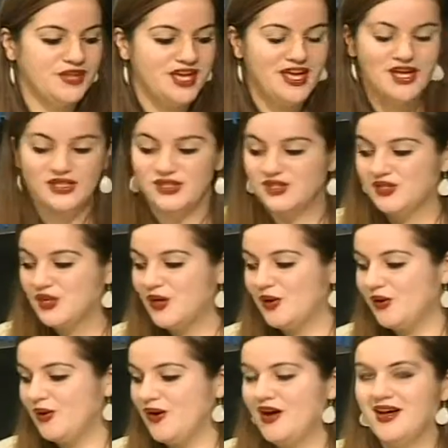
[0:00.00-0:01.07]

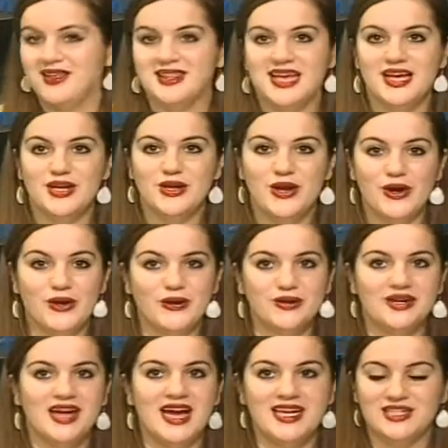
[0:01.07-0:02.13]
So on that note,
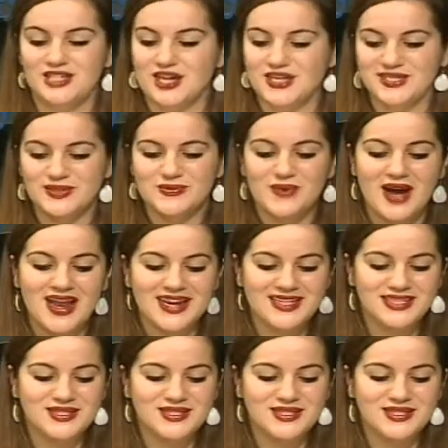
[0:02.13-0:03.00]
I just wanted